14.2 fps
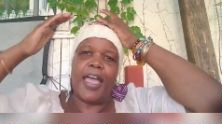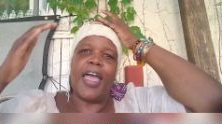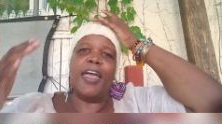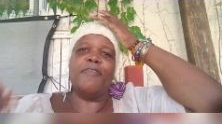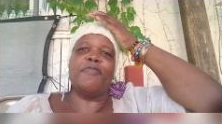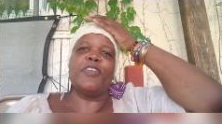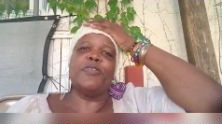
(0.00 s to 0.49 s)

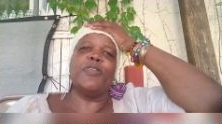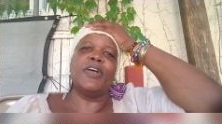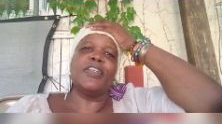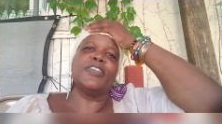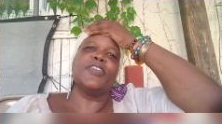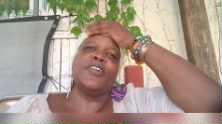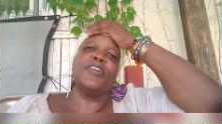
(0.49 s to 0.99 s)
everyone
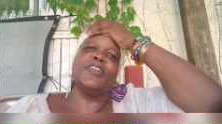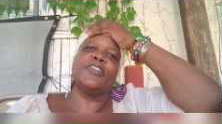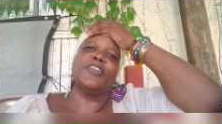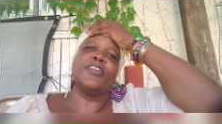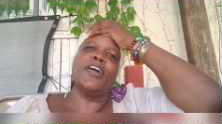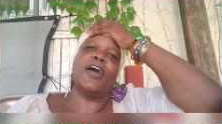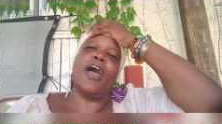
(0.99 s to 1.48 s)
is going
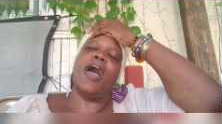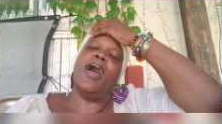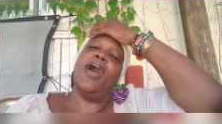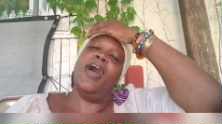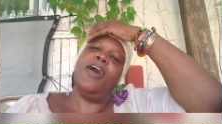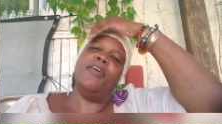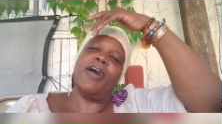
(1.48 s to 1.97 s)
to go
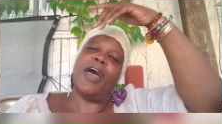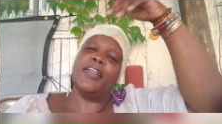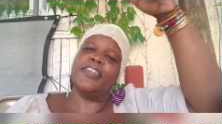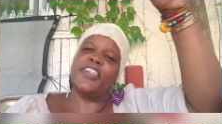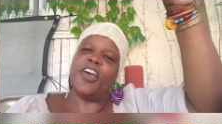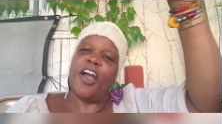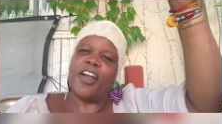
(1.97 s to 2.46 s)
oh a
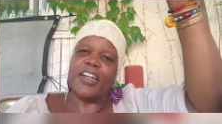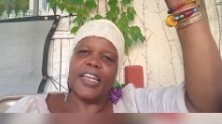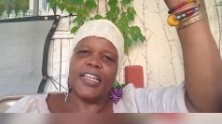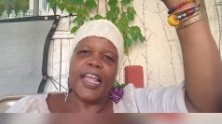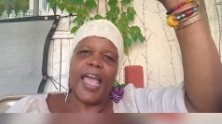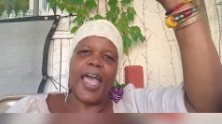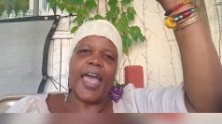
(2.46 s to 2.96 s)

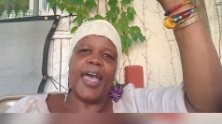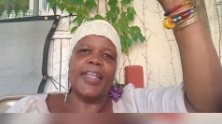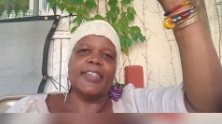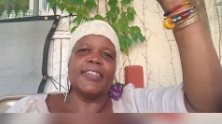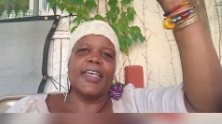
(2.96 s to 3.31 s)
target hat